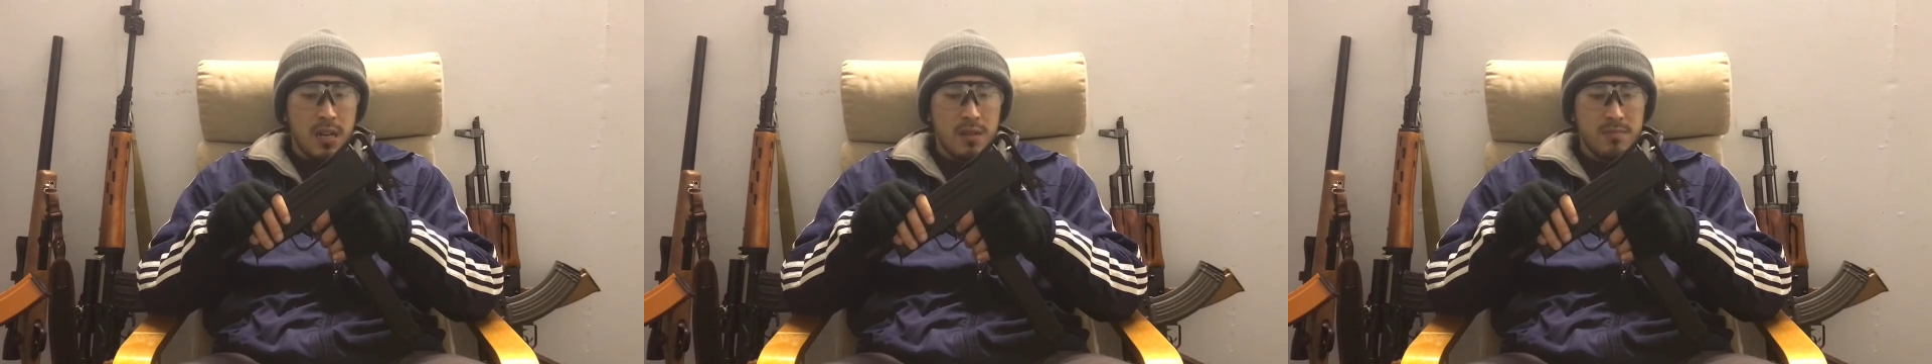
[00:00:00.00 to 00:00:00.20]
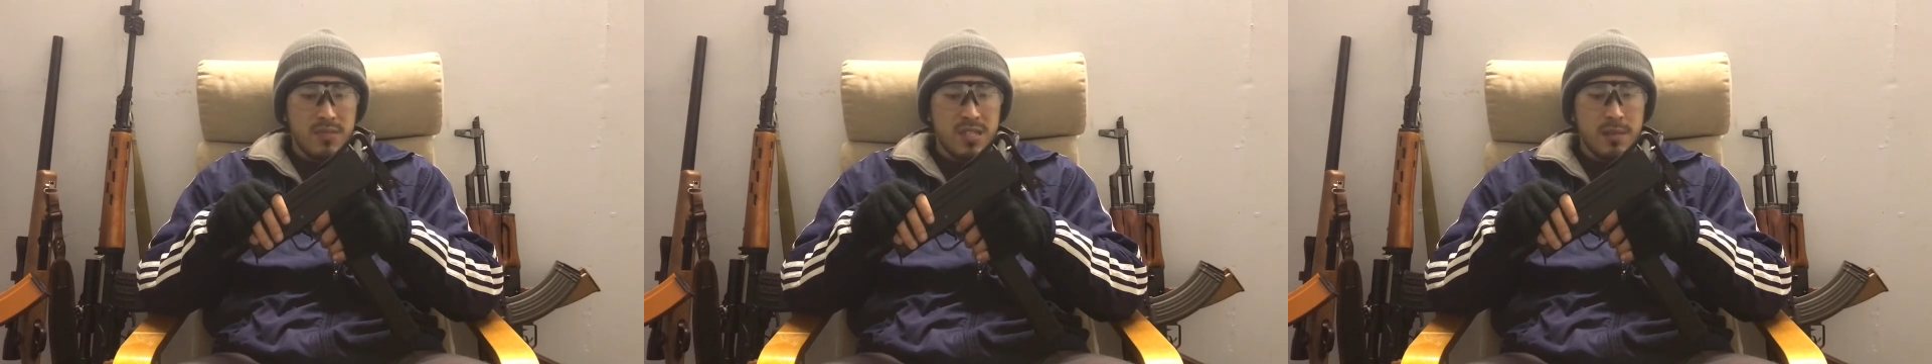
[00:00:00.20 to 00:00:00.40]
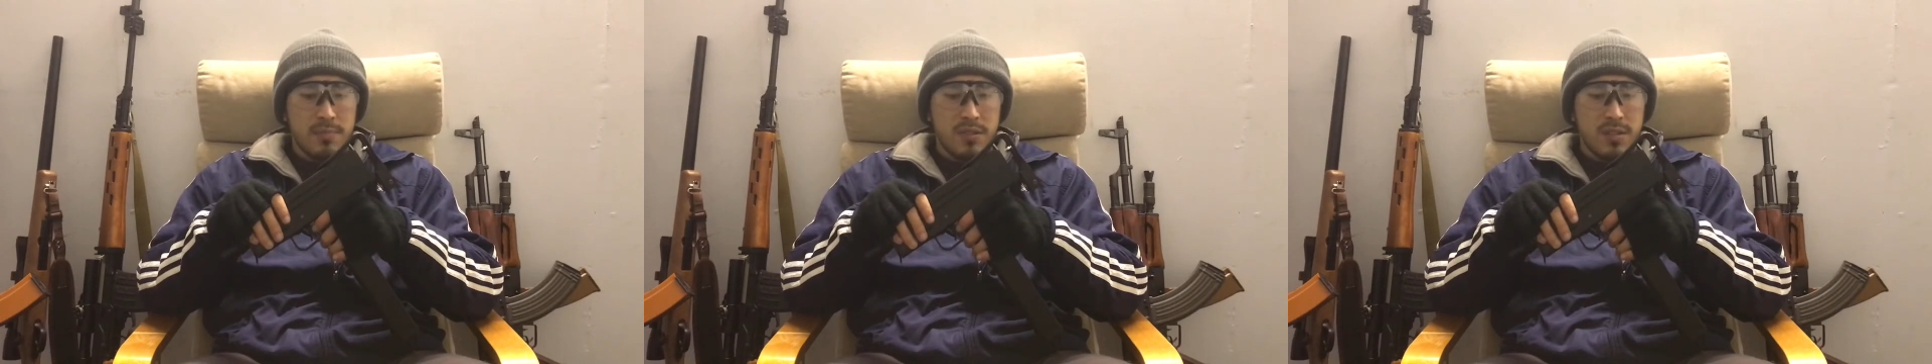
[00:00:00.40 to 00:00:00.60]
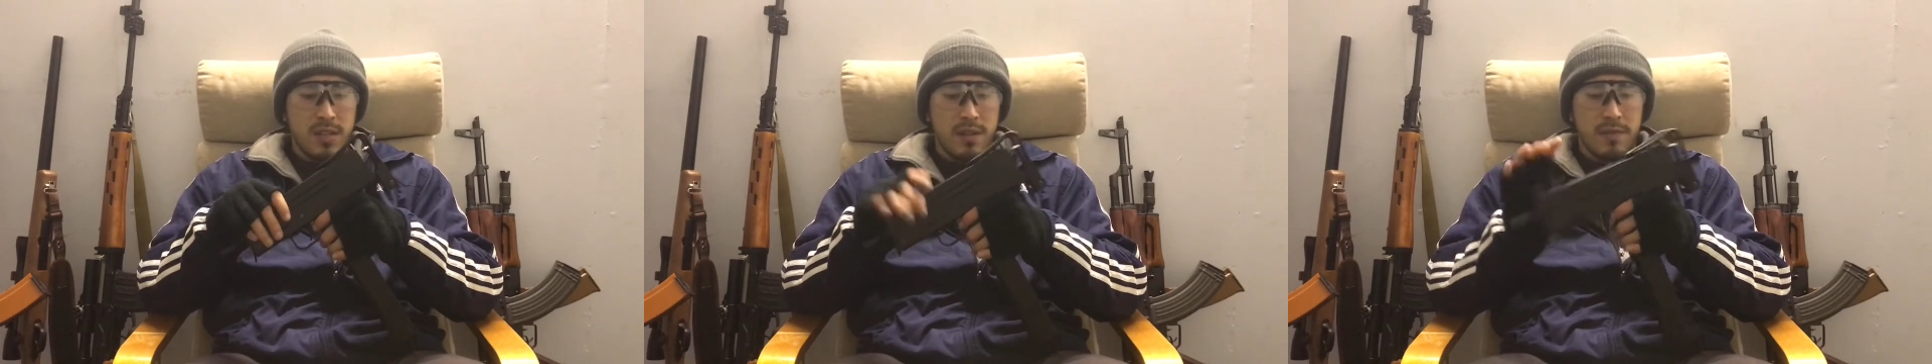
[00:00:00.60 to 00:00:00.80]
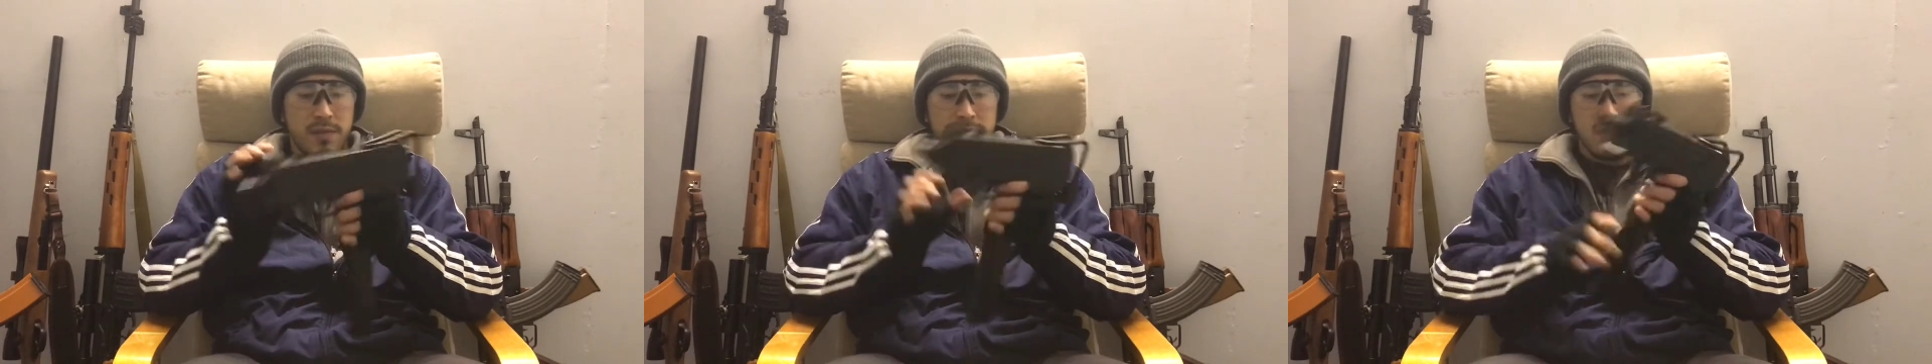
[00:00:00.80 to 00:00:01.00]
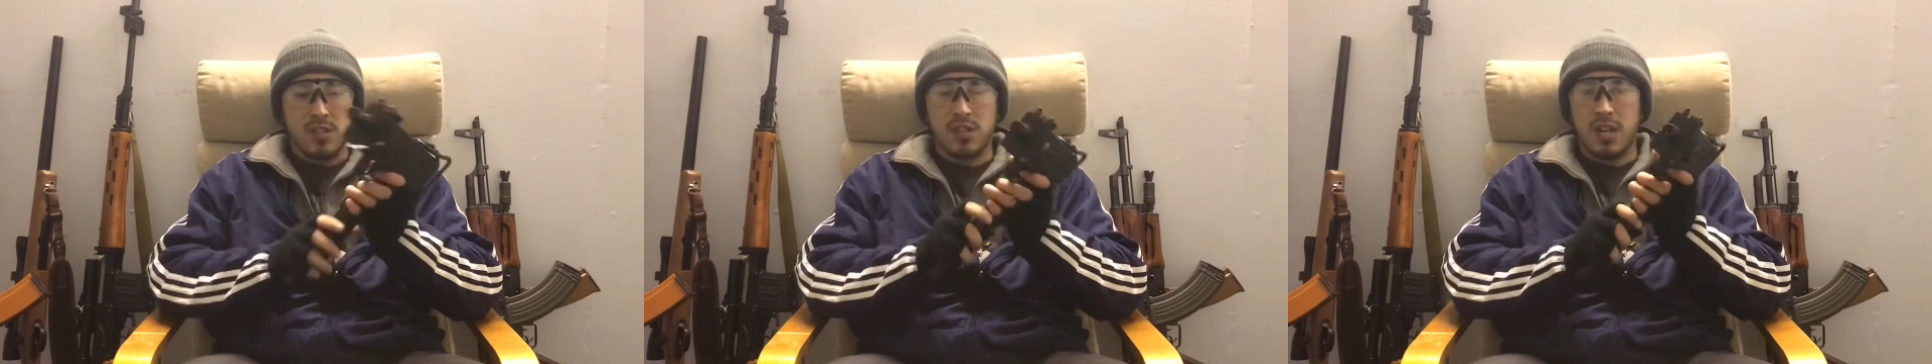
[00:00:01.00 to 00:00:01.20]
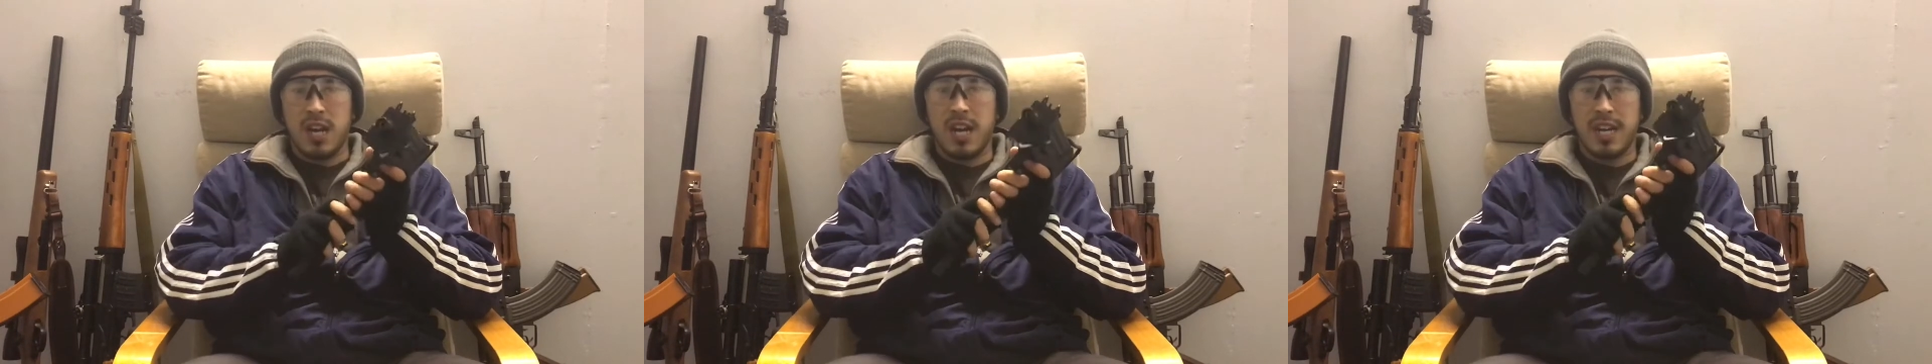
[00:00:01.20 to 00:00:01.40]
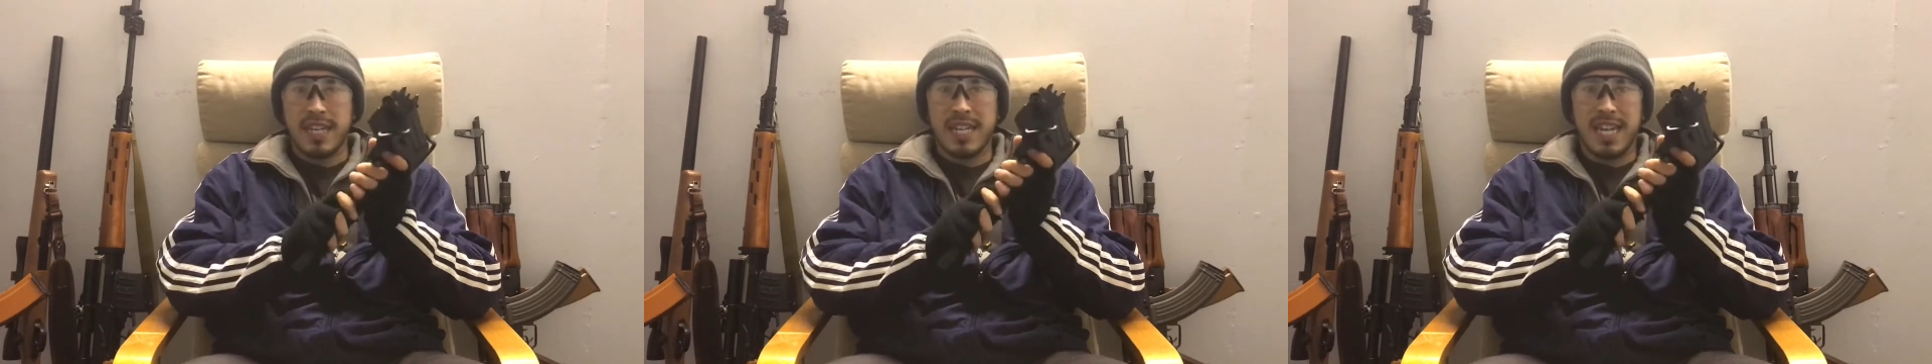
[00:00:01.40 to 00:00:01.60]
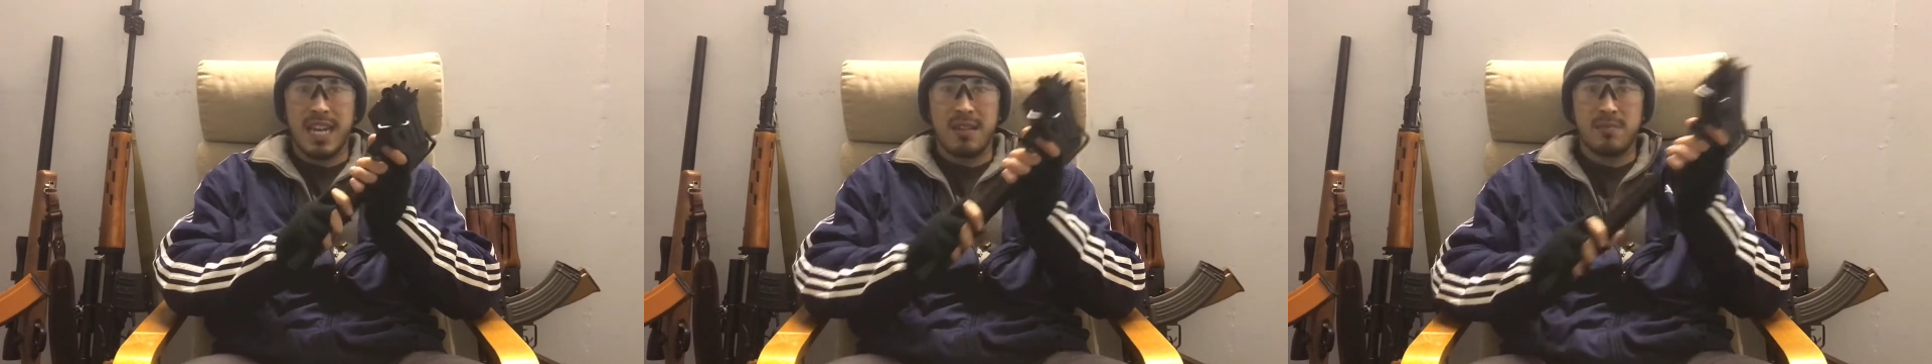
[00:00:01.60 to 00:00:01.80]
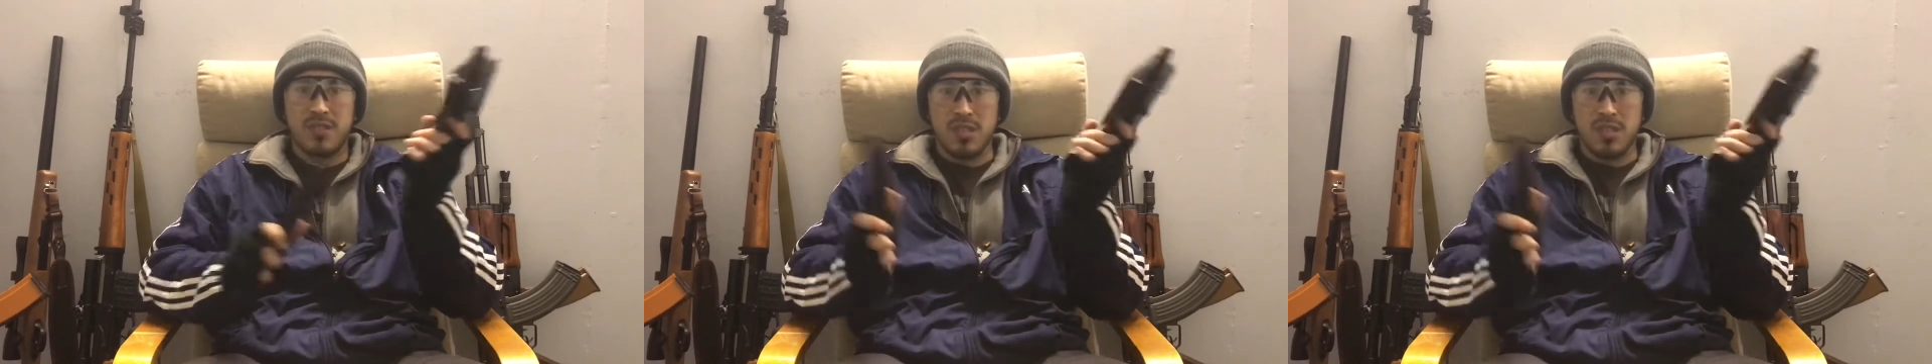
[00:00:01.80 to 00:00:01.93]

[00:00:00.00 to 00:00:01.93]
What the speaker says: Simple enough. You've got high caps,